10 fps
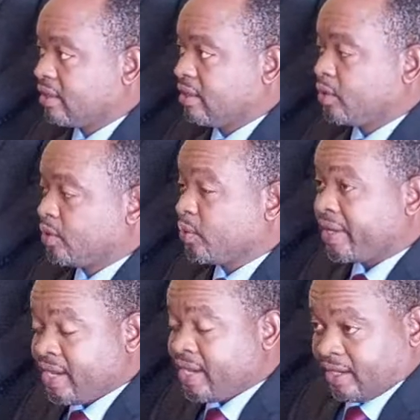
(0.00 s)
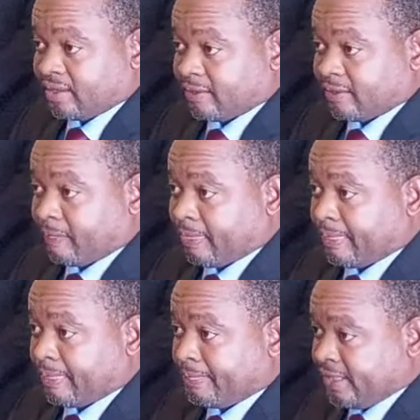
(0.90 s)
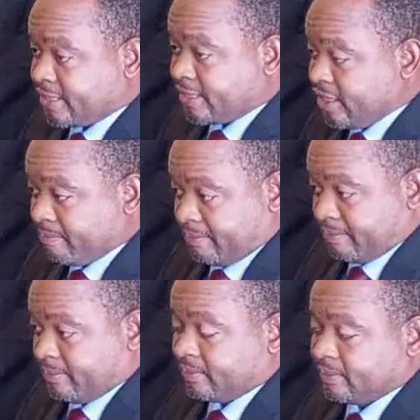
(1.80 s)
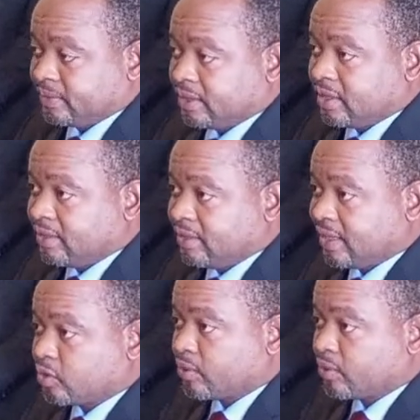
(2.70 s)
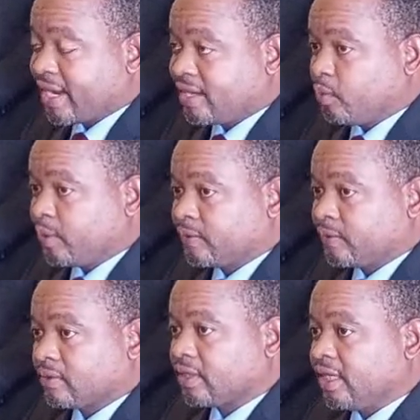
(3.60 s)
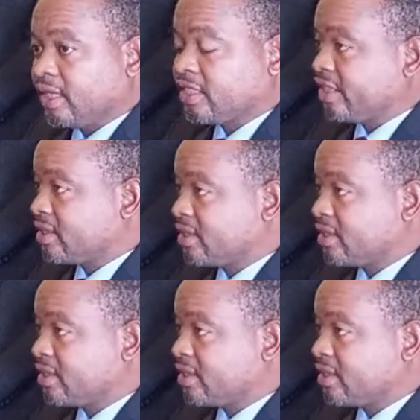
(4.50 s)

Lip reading: to hear a team that will run with H.H.